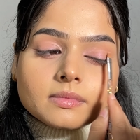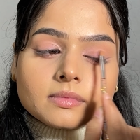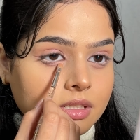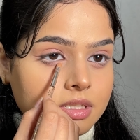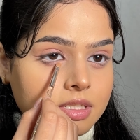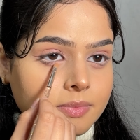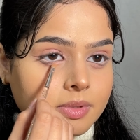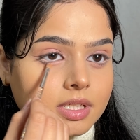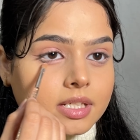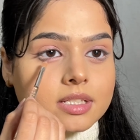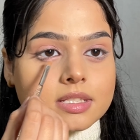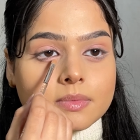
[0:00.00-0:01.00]
Also
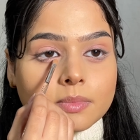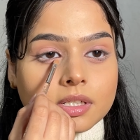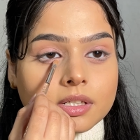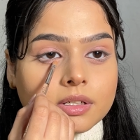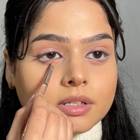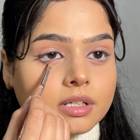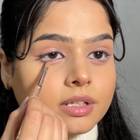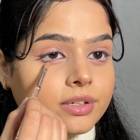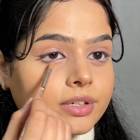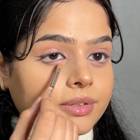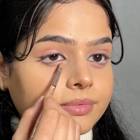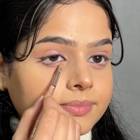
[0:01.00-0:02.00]
applying some glitter here.